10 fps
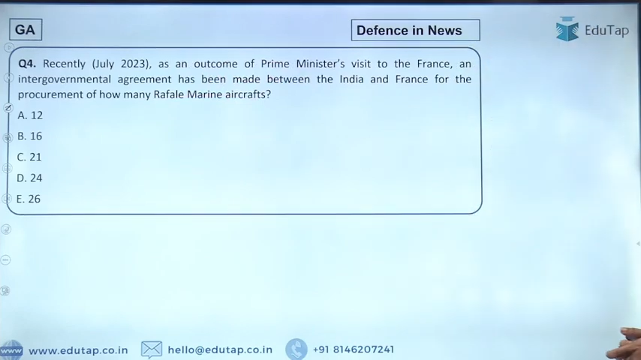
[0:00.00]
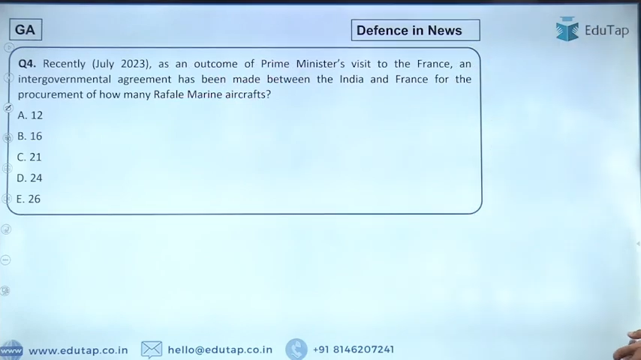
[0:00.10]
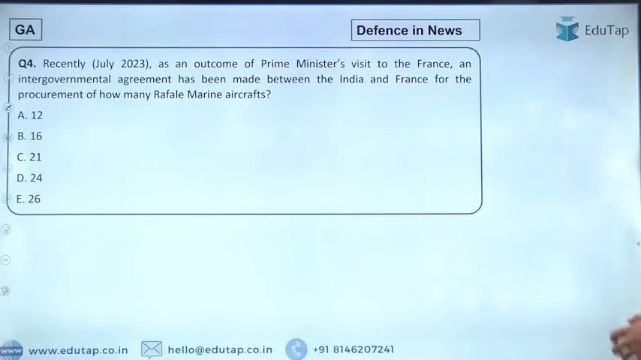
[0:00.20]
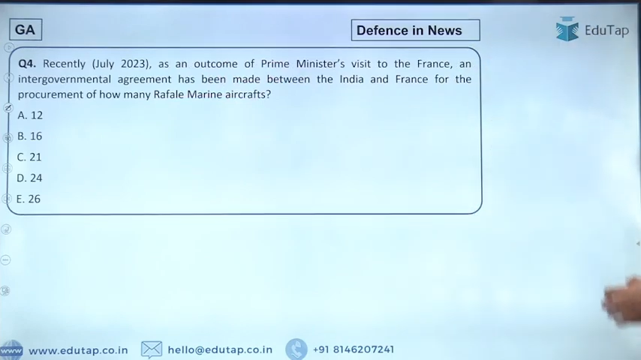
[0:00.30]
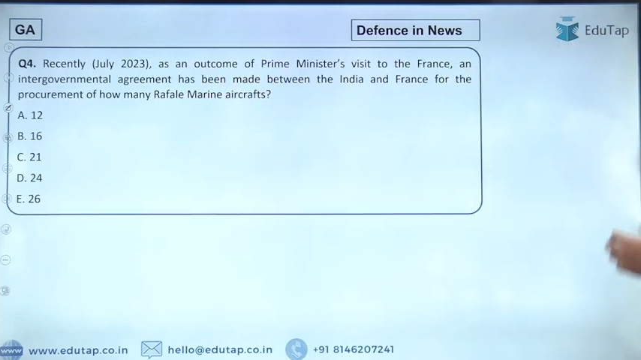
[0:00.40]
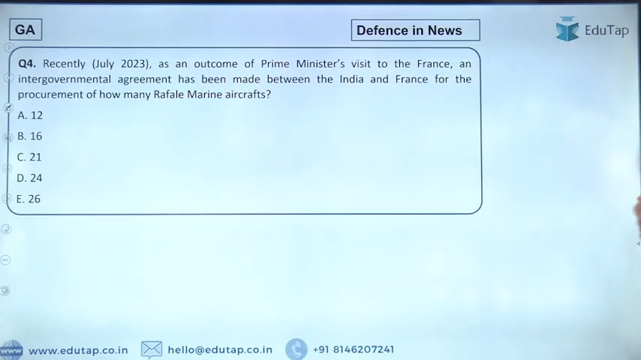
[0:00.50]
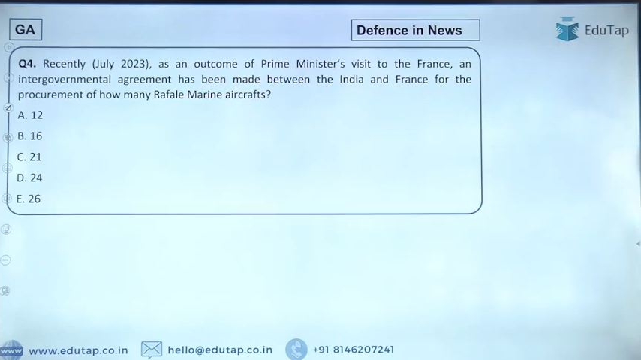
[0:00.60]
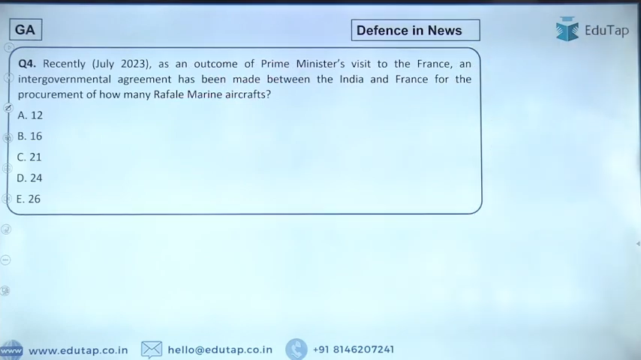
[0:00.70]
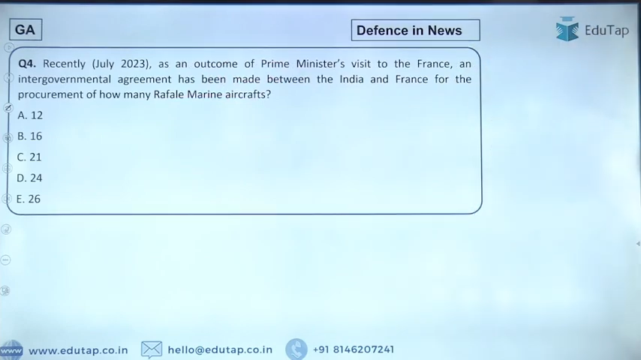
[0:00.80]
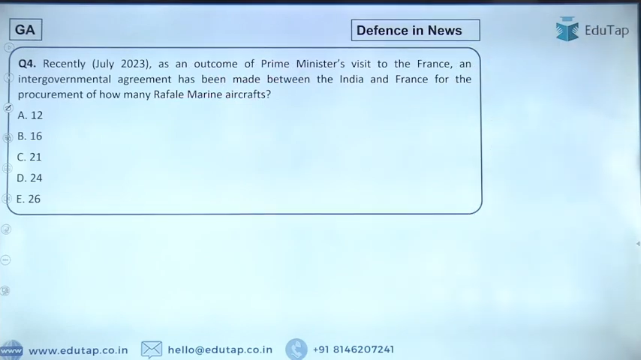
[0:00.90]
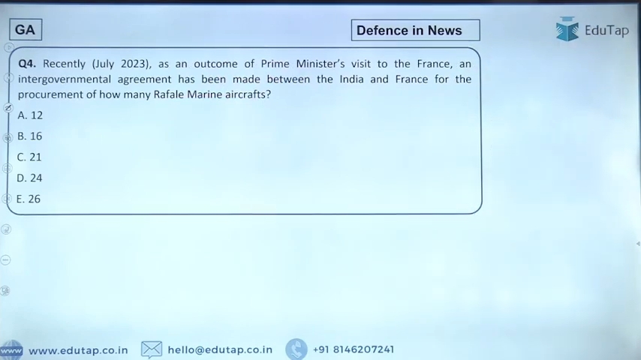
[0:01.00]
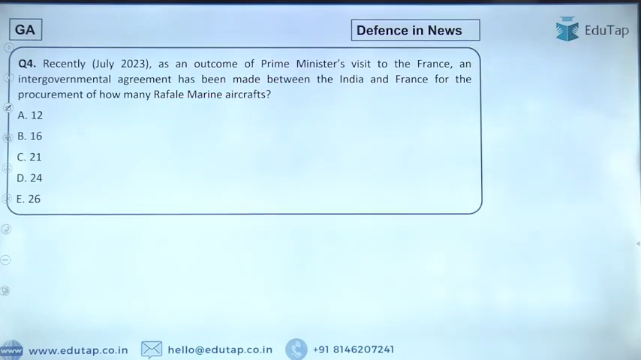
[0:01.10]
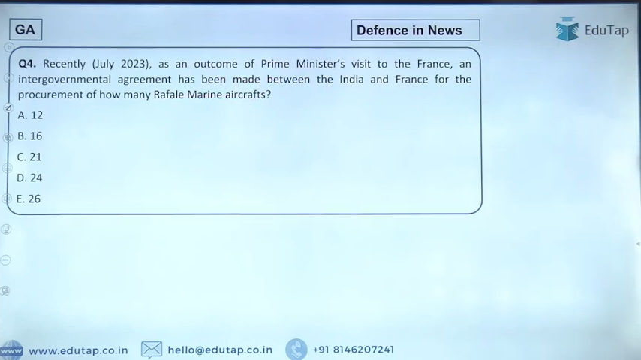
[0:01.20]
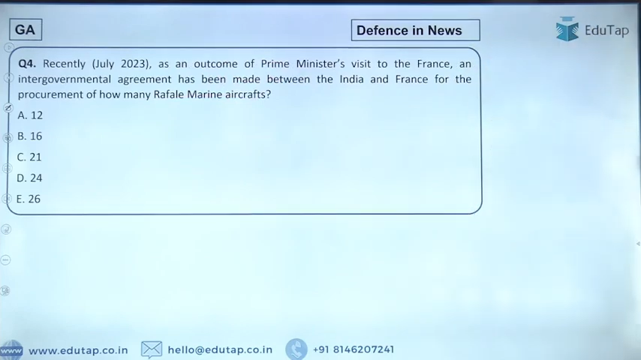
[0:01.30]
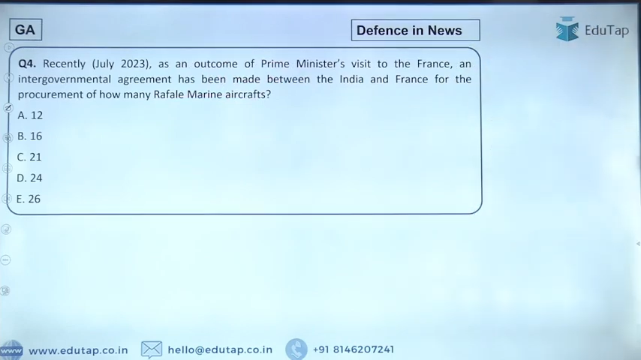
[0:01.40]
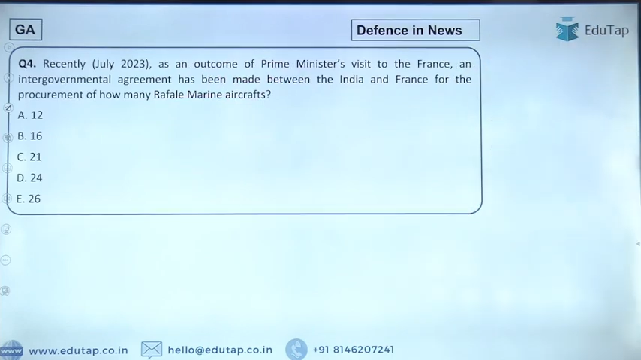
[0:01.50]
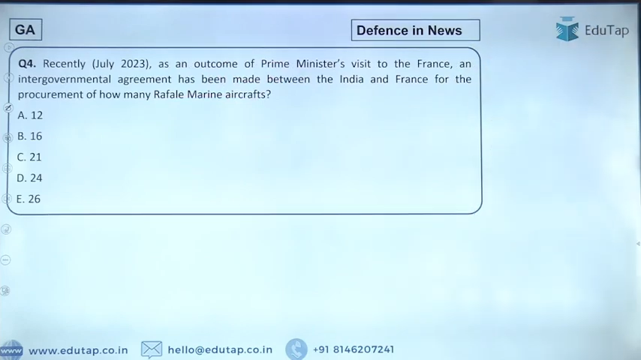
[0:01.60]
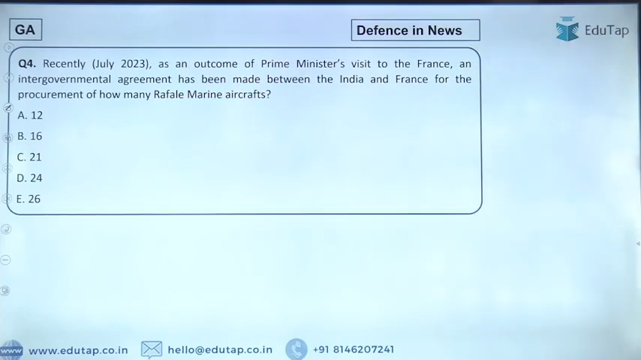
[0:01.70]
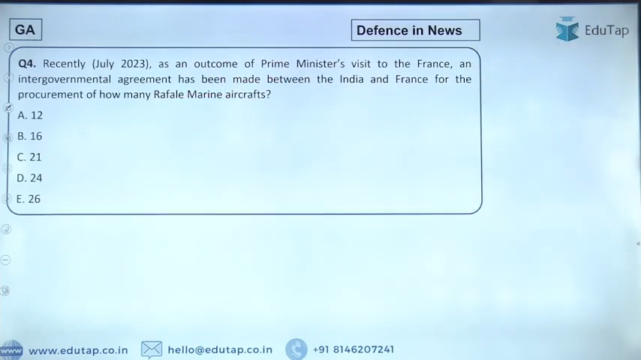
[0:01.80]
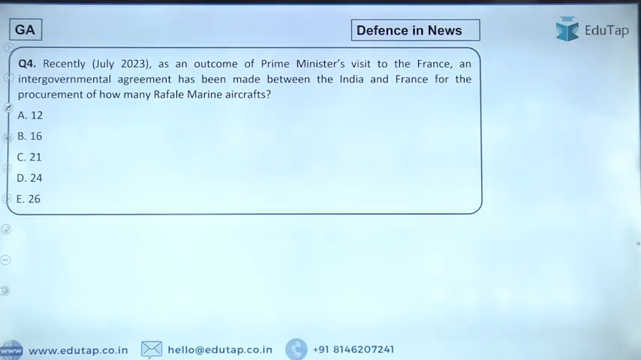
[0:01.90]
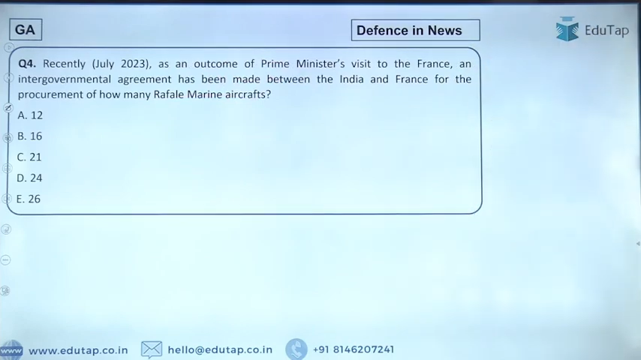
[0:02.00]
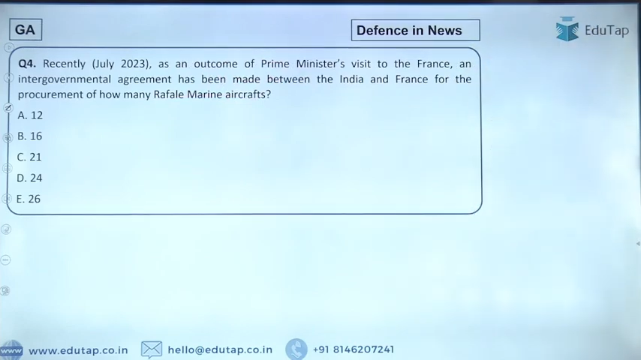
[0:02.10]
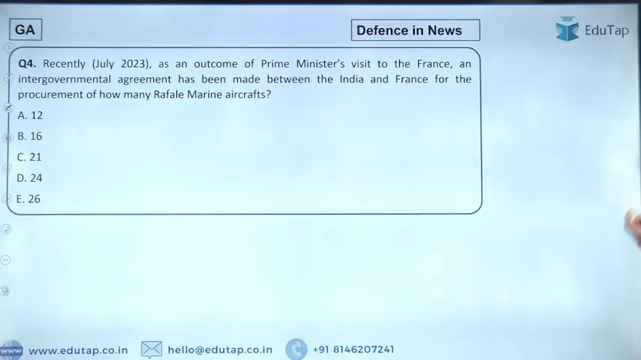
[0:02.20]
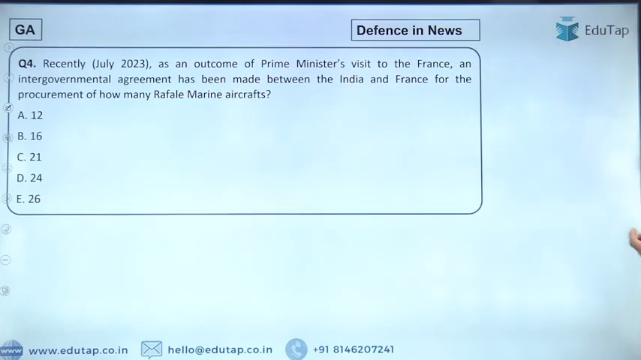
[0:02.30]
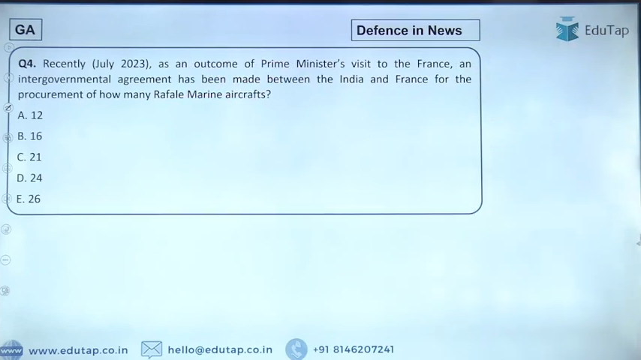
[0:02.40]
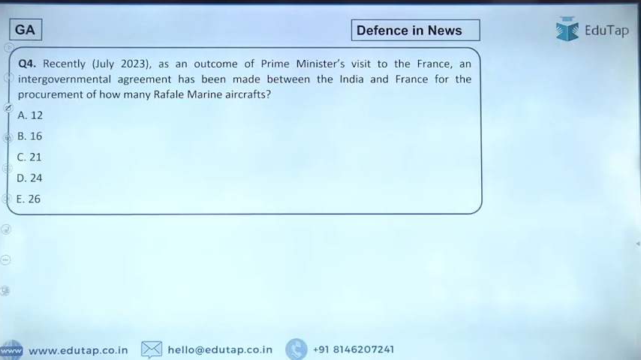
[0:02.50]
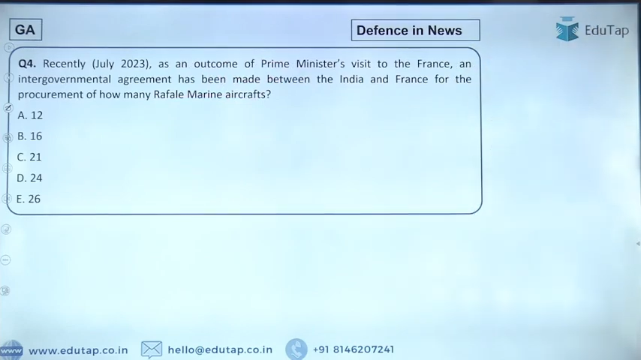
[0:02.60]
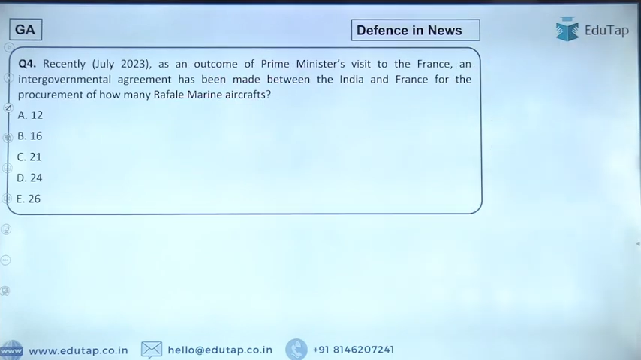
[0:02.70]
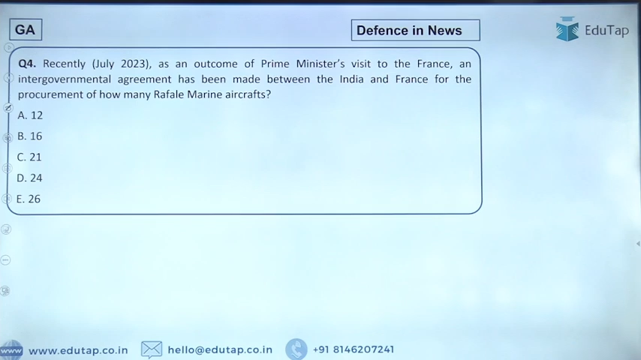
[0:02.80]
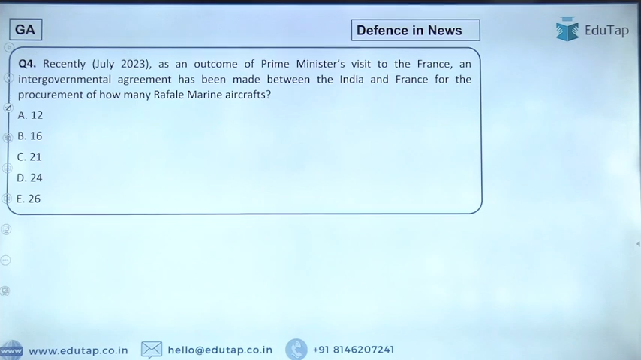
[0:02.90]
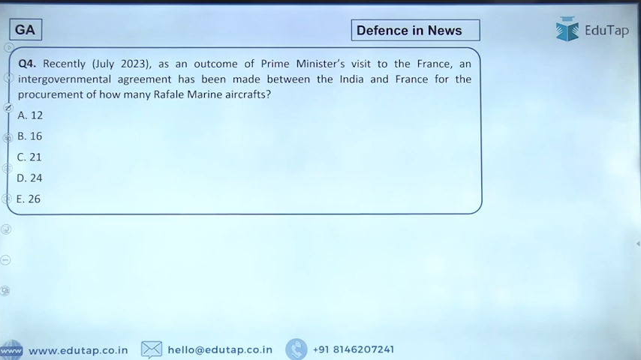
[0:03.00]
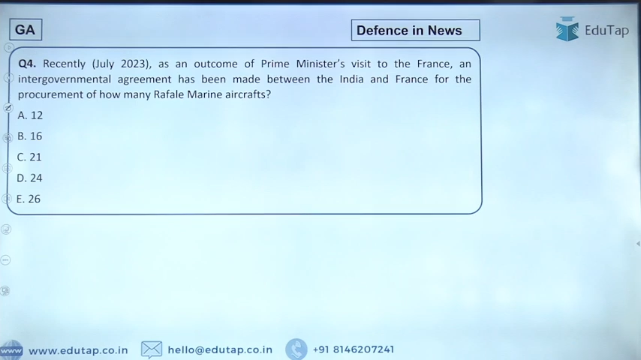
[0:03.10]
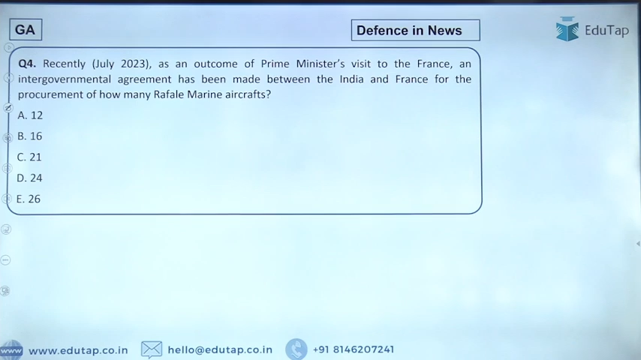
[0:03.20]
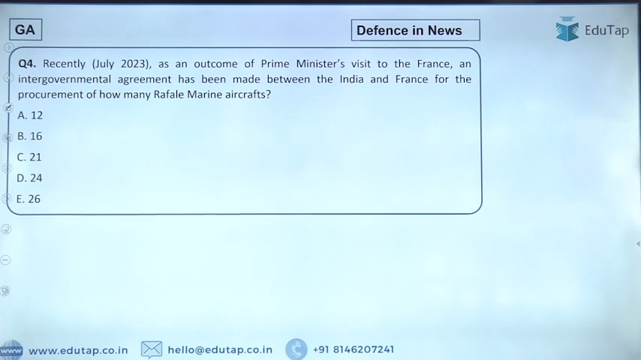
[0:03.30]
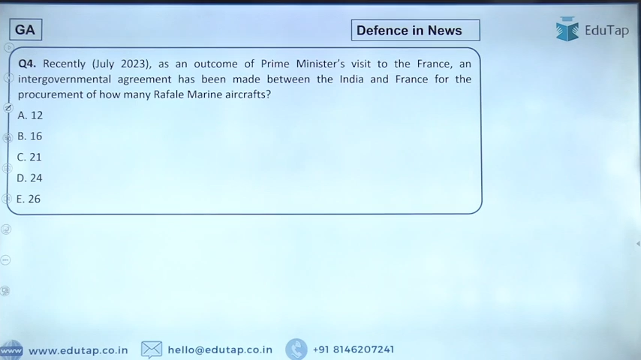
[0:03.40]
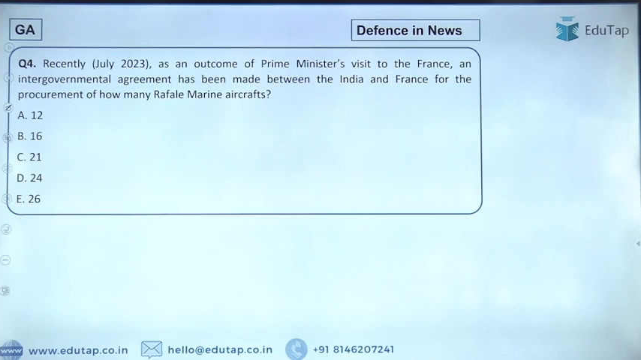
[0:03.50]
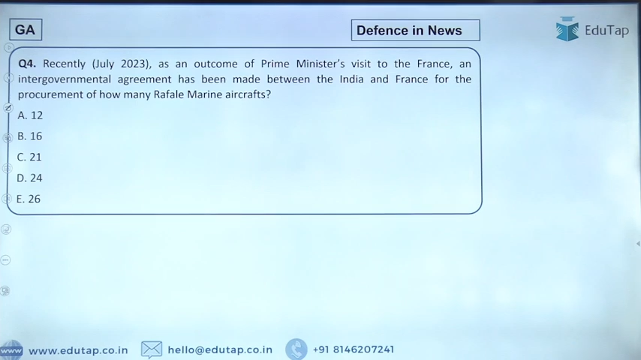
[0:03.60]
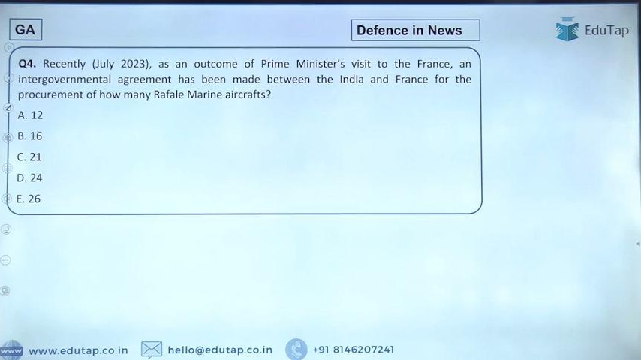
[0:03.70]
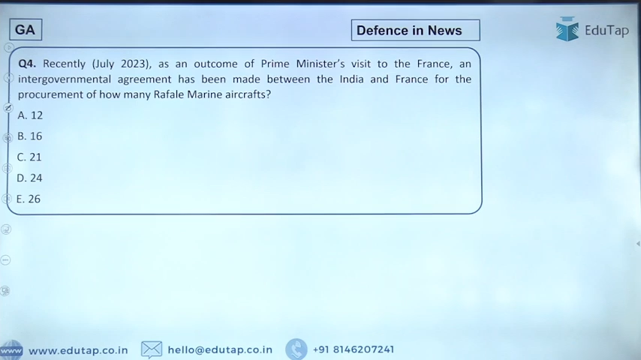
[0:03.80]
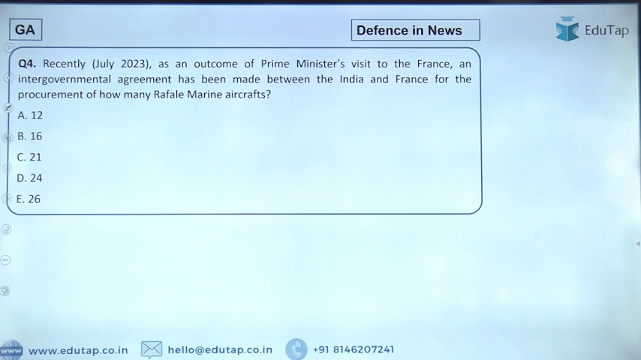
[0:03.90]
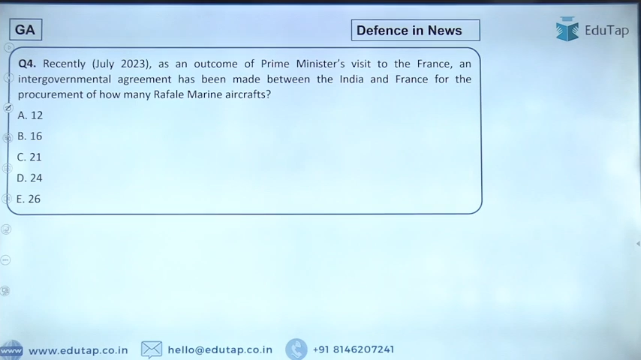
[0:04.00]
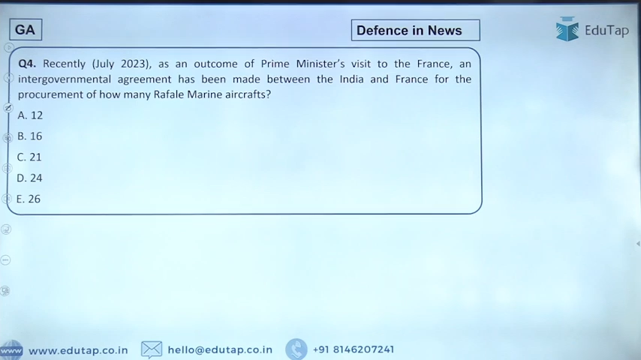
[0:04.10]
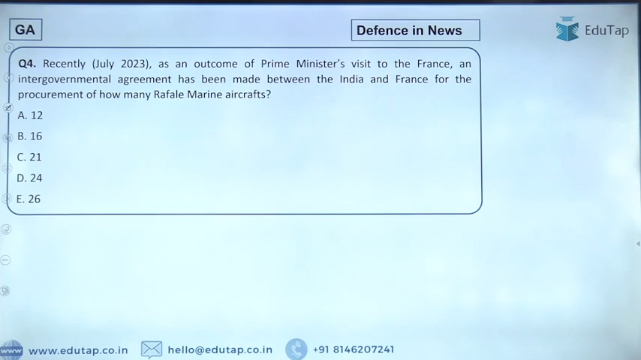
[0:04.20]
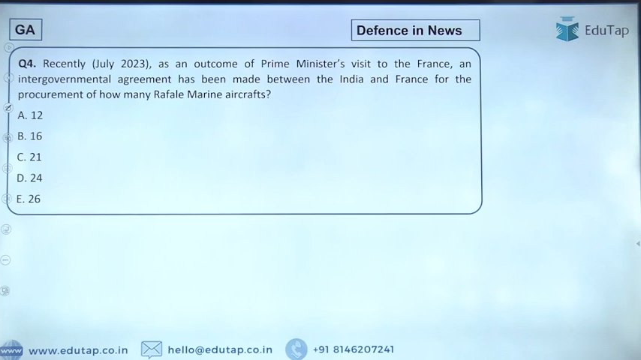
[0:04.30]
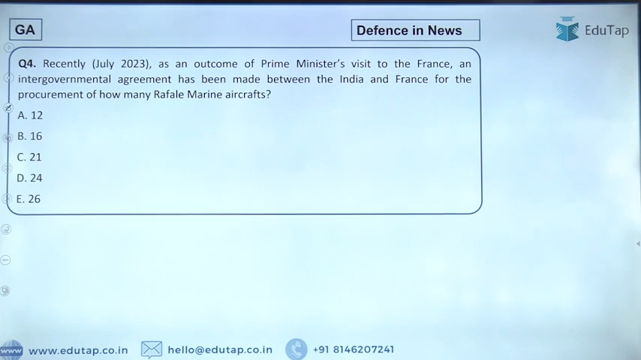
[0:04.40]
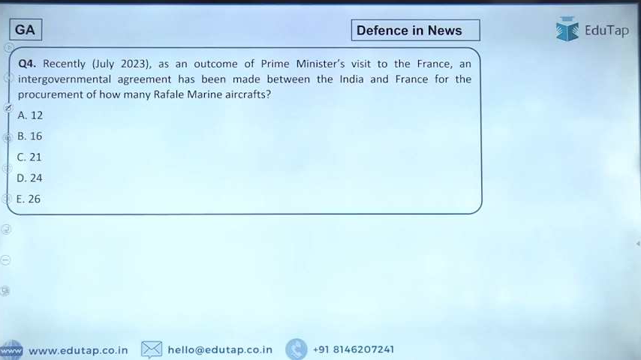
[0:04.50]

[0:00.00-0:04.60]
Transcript: Nobody's mouth can be seen.